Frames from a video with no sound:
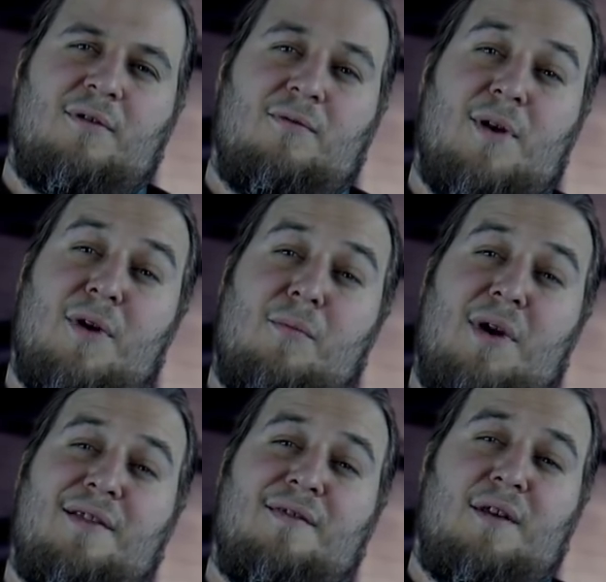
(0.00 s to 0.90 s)
When my
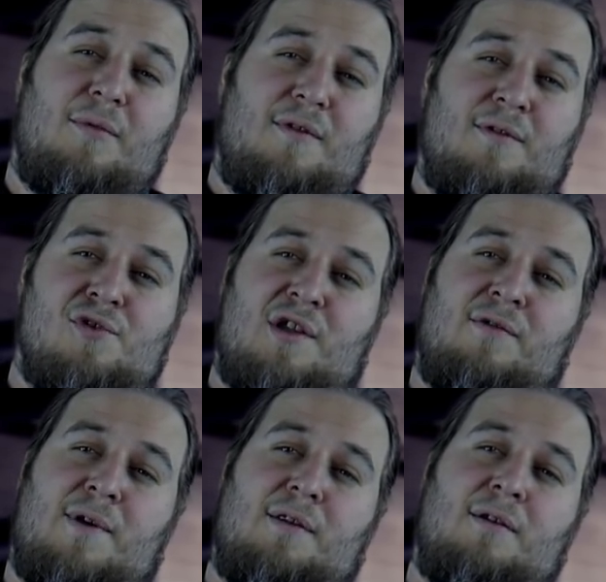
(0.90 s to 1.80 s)
mate Simmons shot
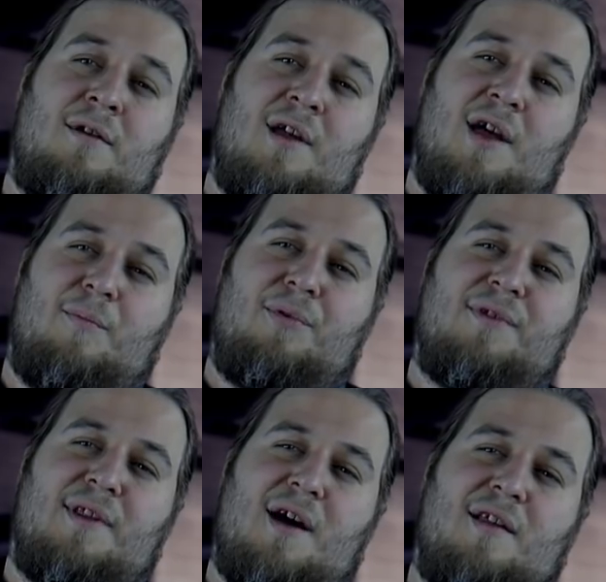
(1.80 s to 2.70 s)
one, I put
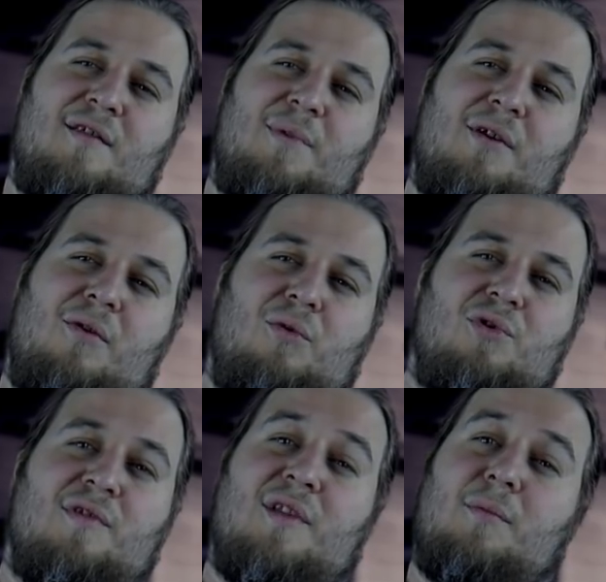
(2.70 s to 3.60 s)
a nice big hole
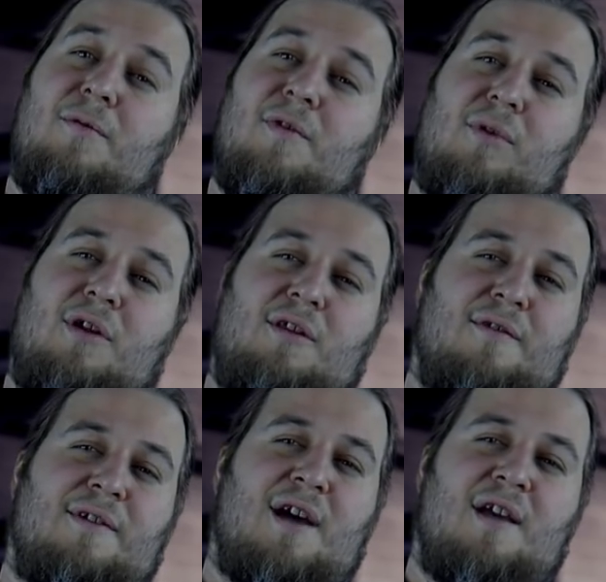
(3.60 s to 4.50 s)
just above his
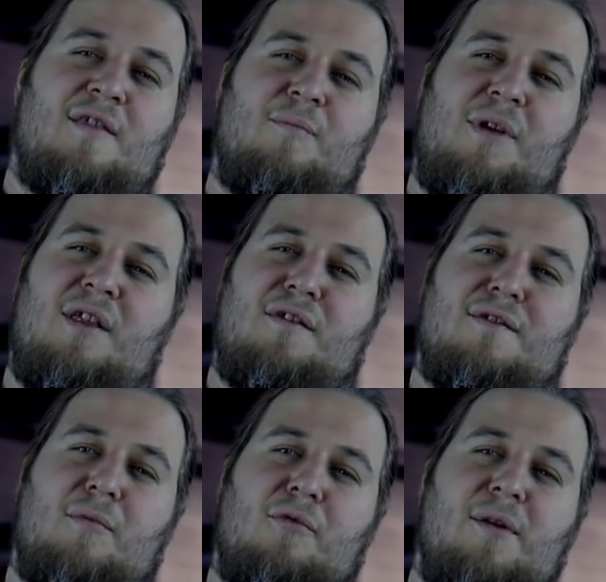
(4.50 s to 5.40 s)
bloodlusted eye, spilling
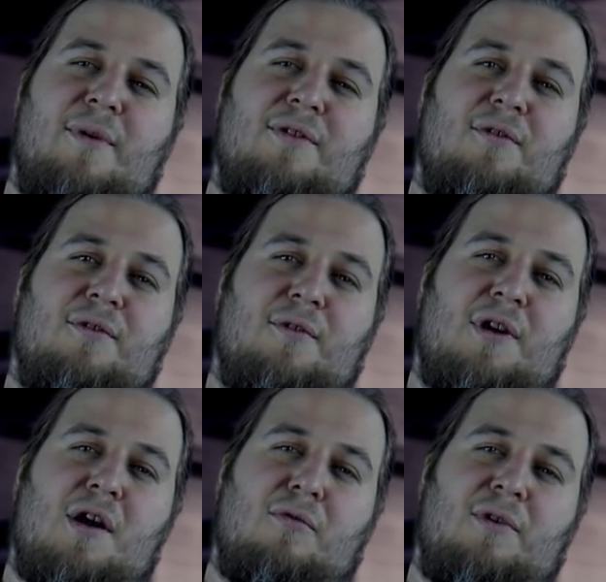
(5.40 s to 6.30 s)
some grey matter on the
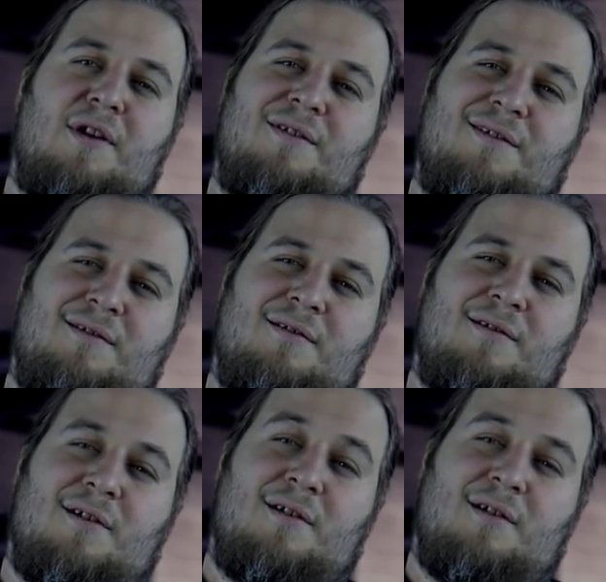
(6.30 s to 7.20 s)
concrete.
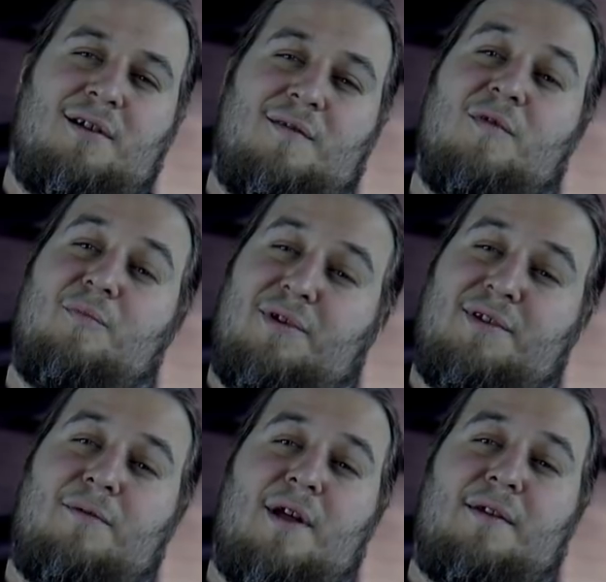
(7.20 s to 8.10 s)
It was
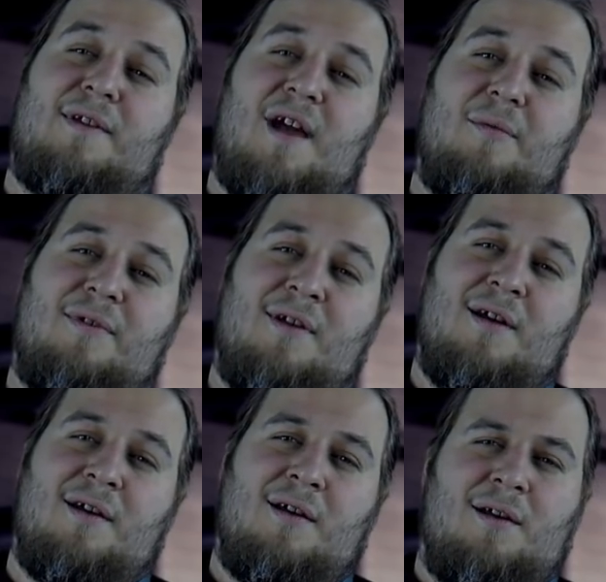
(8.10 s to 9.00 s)
pretty well timed,
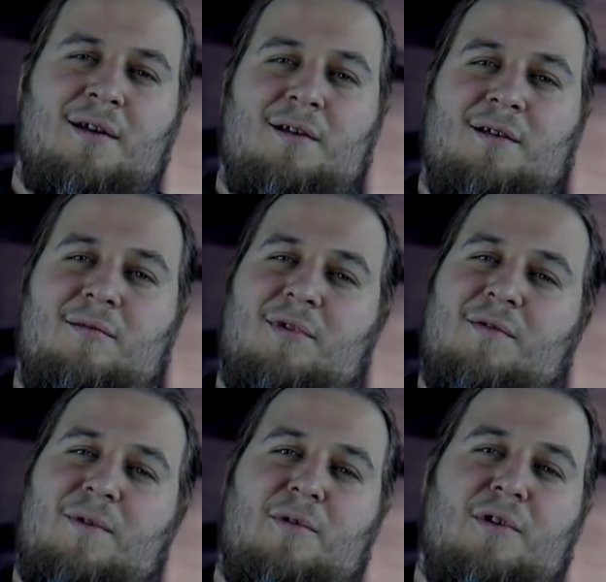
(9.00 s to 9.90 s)

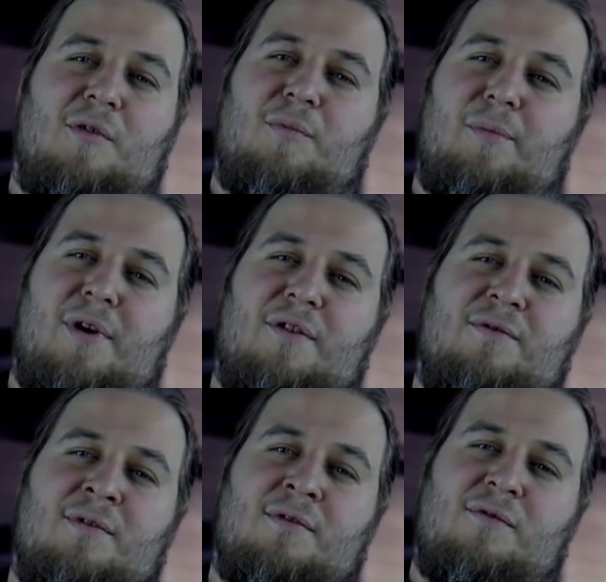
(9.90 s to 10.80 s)
but we were not prepared
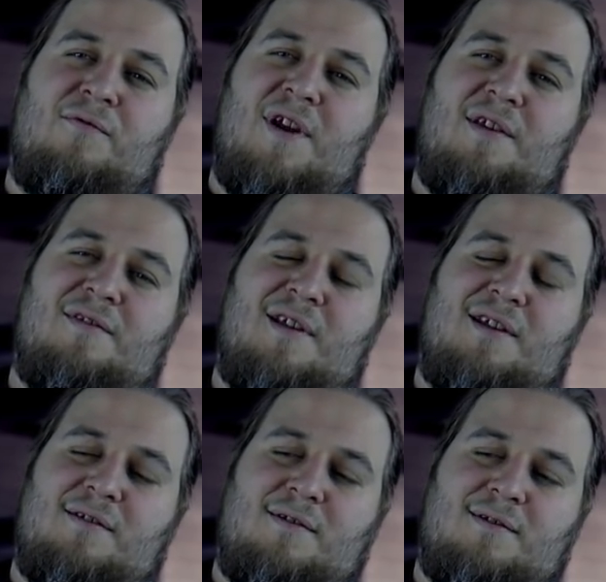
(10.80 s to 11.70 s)
to face
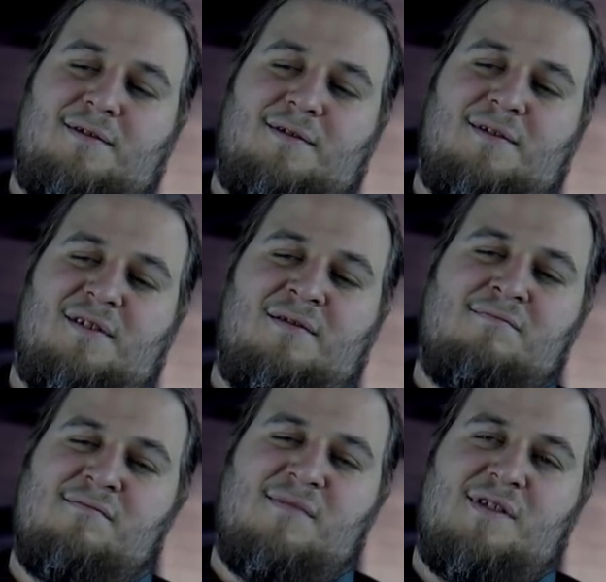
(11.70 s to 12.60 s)
that
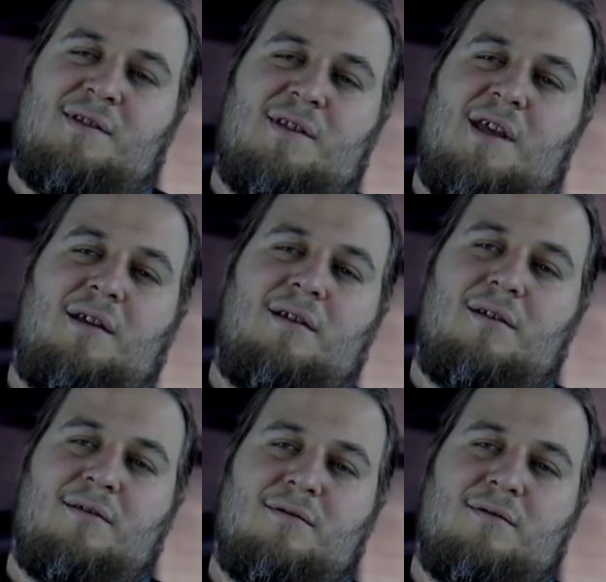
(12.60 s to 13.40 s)
thing.